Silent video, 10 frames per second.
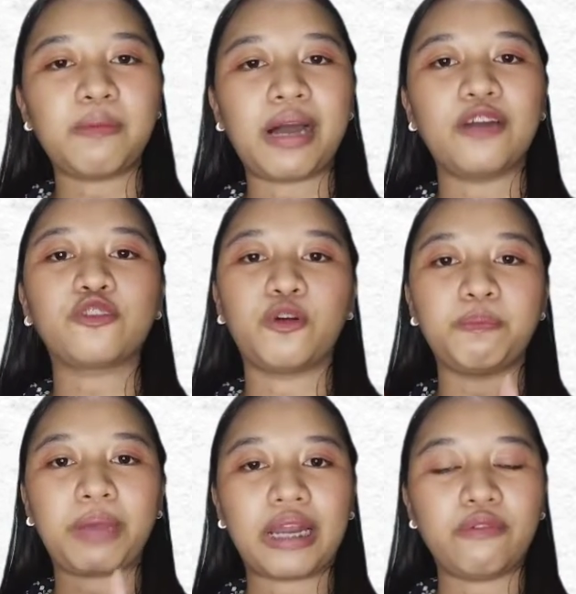about
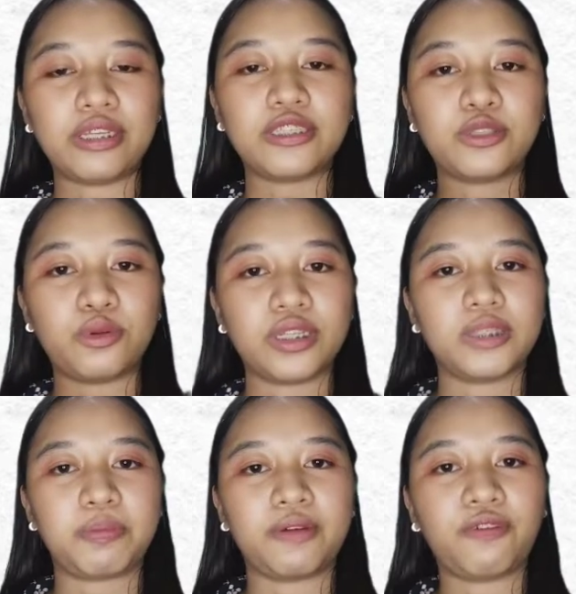comparing
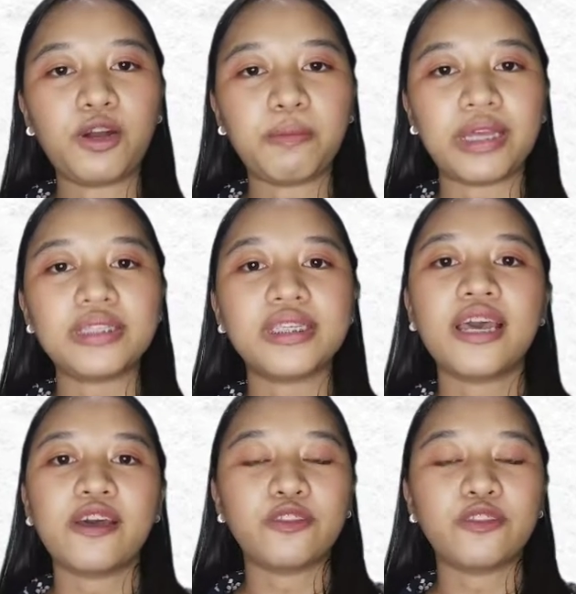students' performance